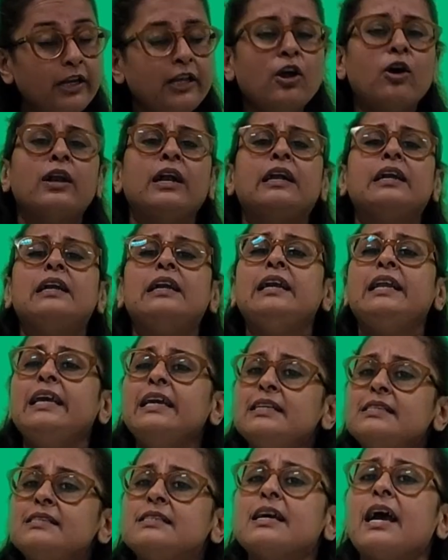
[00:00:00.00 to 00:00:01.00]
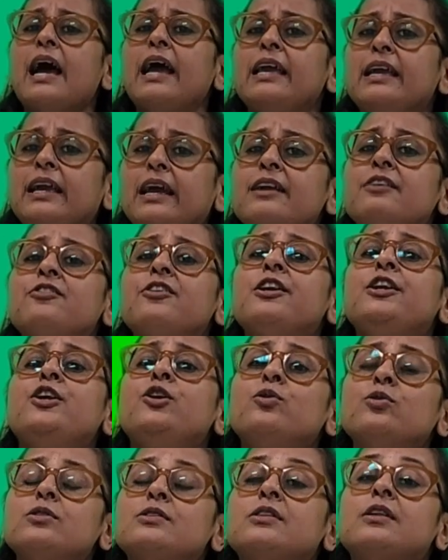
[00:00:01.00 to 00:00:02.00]
or at least I can
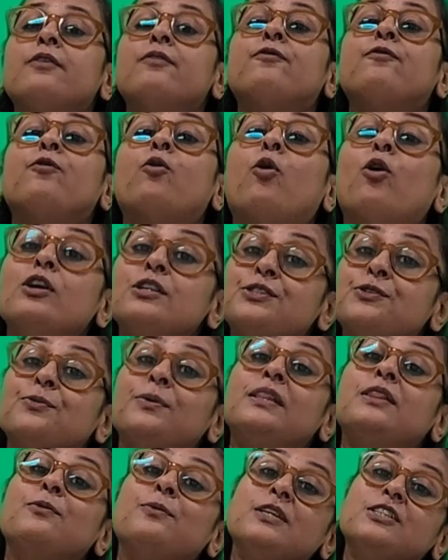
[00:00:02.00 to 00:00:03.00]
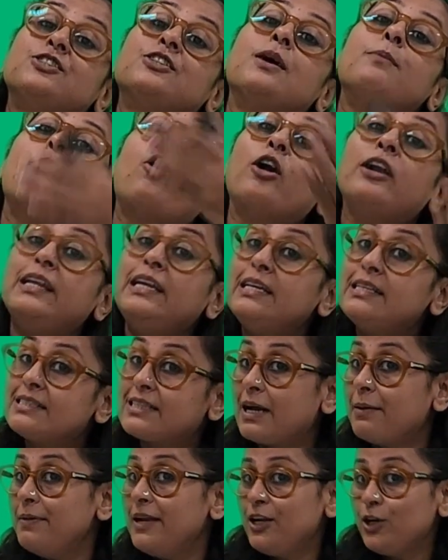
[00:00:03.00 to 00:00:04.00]
reduce the force with which the body is
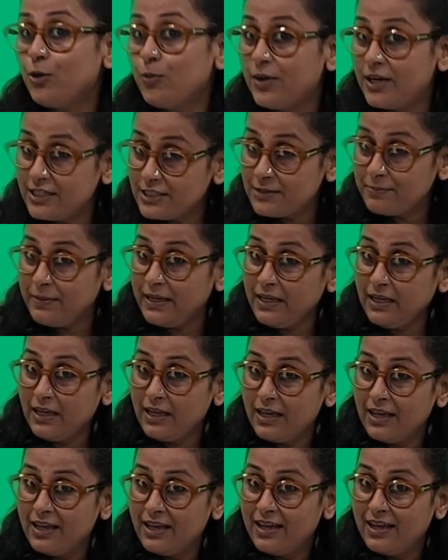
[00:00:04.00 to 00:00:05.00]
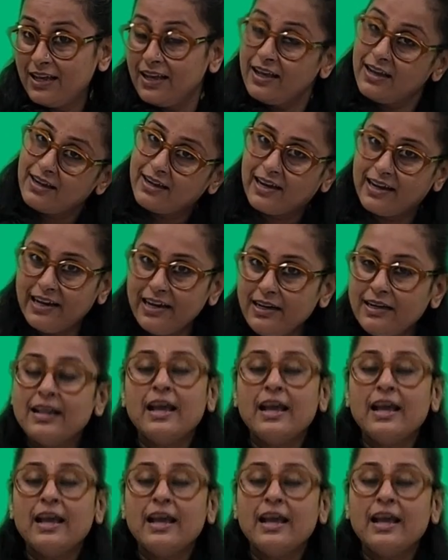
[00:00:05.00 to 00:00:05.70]
coming towards me. Correct?